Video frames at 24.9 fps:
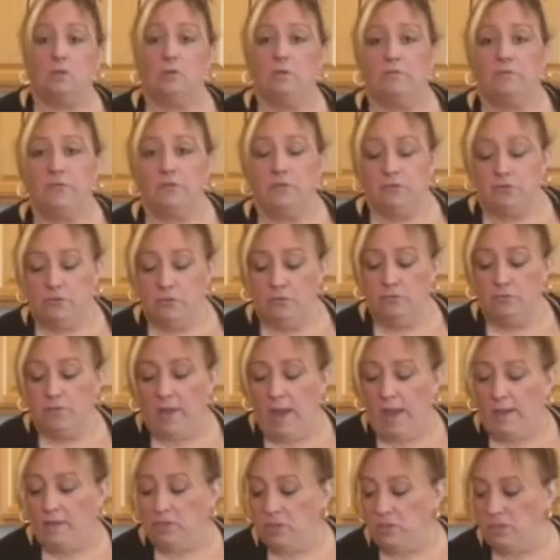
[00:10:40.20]
if you do
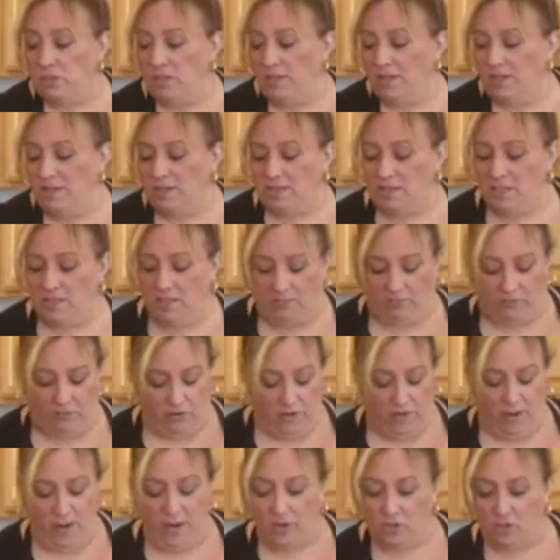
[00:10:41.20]
that, just let it sit
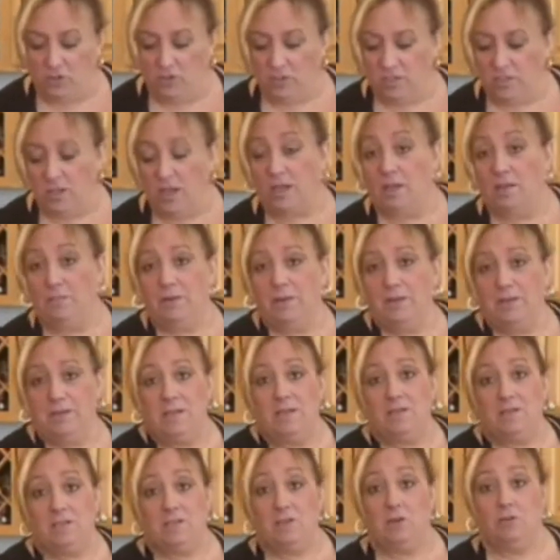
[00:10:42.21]
for an extra second, but it
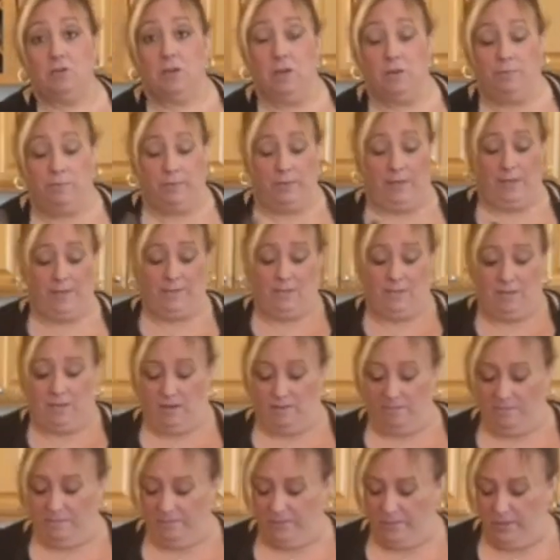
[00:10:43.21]
does soak up
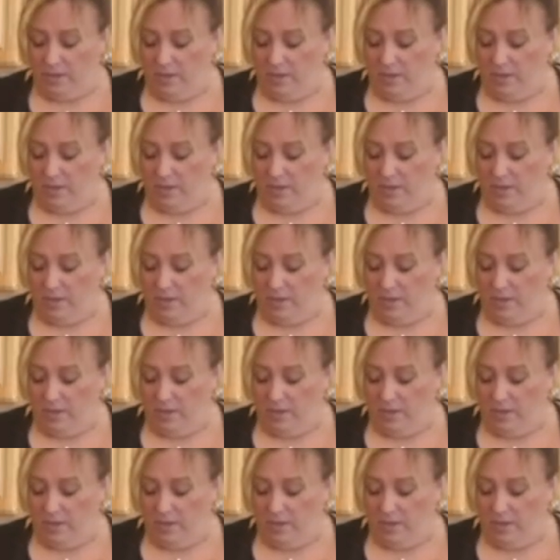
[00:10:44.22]
plenty.